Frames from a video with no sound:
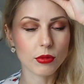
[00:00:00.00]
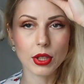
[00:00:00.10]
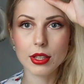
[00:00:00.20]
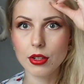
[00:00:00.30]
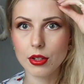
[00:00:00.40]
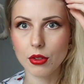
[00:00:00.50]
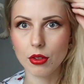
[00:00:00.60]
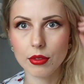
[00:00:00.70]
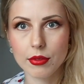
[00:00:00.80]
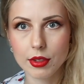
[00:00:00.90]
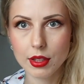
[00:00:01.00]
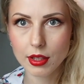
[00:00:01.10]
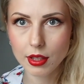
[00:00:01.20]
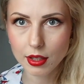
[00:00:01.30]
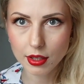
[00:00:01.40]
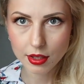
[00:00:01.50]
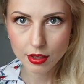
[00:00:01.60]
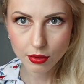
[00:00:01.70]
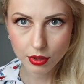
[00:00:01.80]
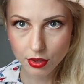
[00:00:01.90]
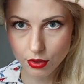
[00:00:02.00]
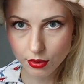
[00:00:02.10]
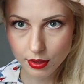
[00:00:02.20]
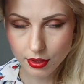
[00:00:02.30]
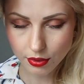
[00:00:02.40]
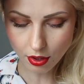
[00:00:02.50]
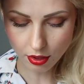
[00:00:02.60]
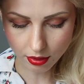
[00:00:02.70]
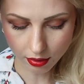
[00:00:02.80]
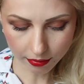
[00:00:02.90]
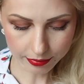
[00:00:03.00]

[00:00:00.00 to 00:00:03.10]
victory roll. So you're doing the roll,